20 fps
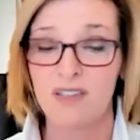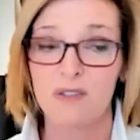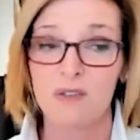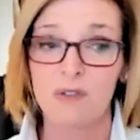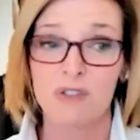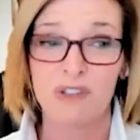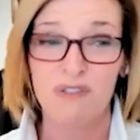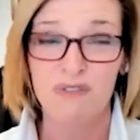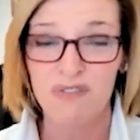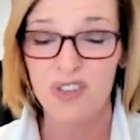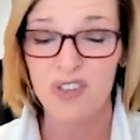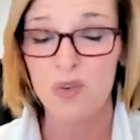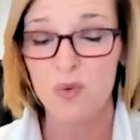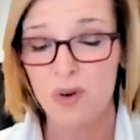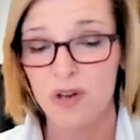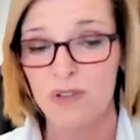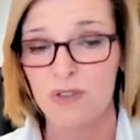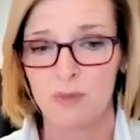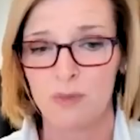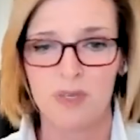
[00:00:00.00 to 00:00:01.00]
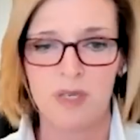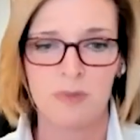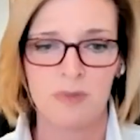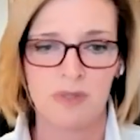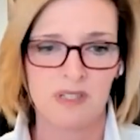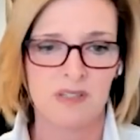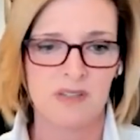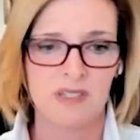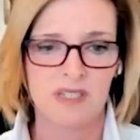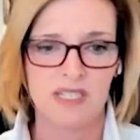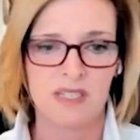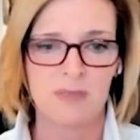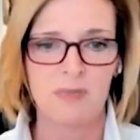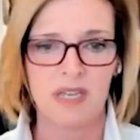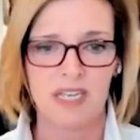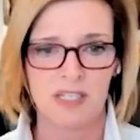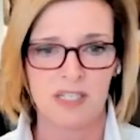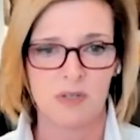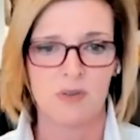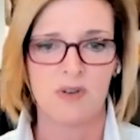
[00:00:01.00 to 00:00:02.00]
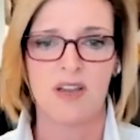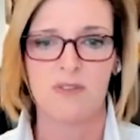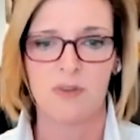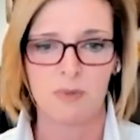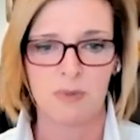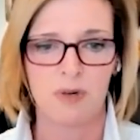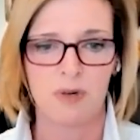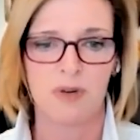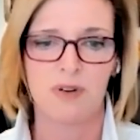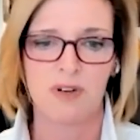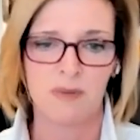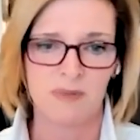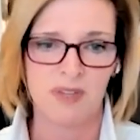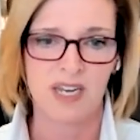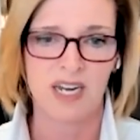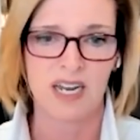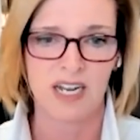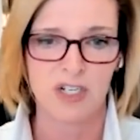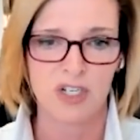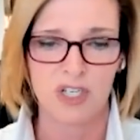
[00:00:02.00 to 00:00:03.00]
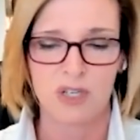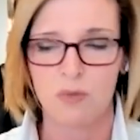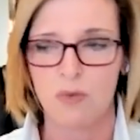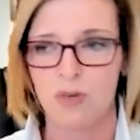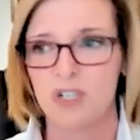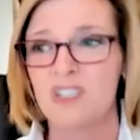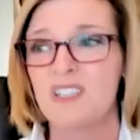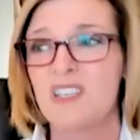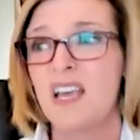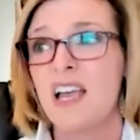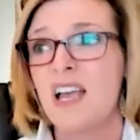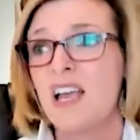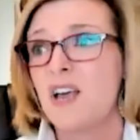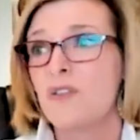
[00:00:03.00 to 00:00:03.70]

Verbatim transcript: And there's a few other people in this space who have a program that actually works.